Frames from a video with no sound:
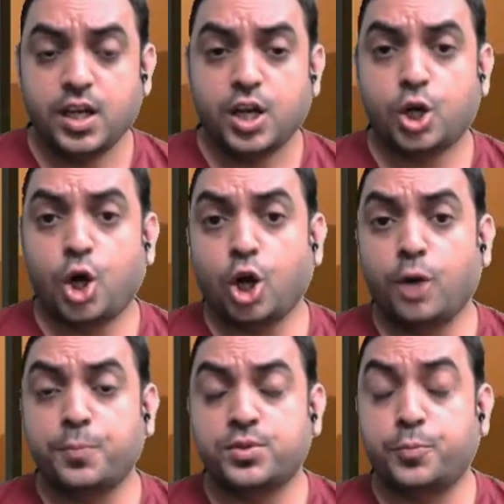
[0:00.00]
Call
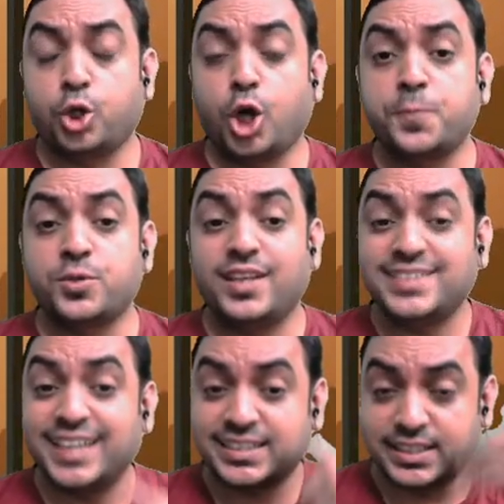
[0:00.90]
option, put option is
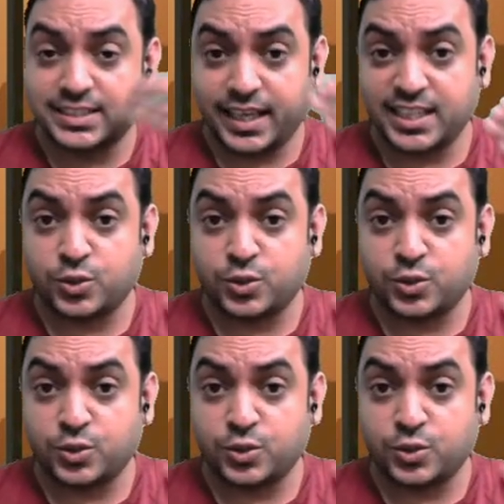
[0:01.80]
exercised